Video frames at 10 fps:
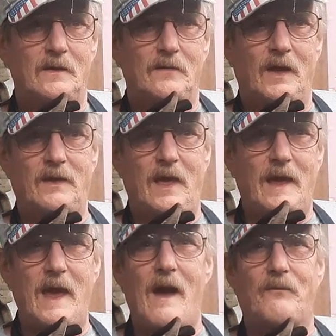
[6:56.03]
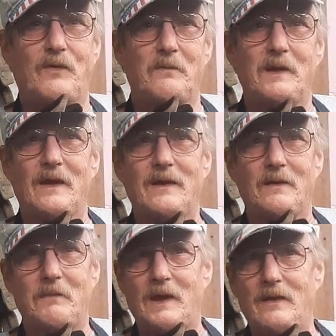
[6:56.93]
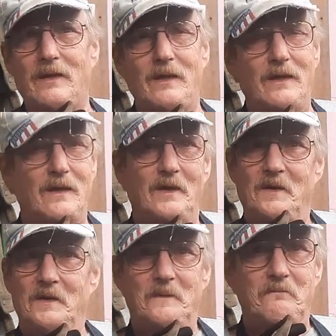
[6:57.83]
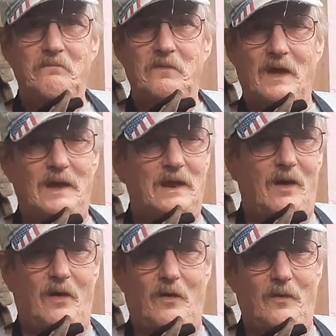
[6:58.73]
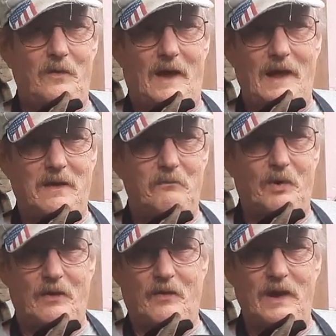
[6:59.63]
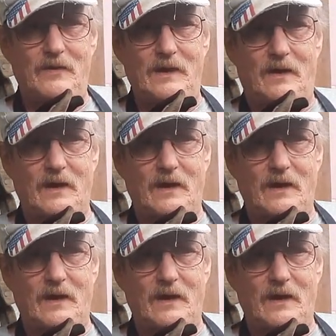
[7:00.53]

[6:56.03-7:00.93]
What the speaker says: They take after Mandy. Mandy, you know, I can put grain there.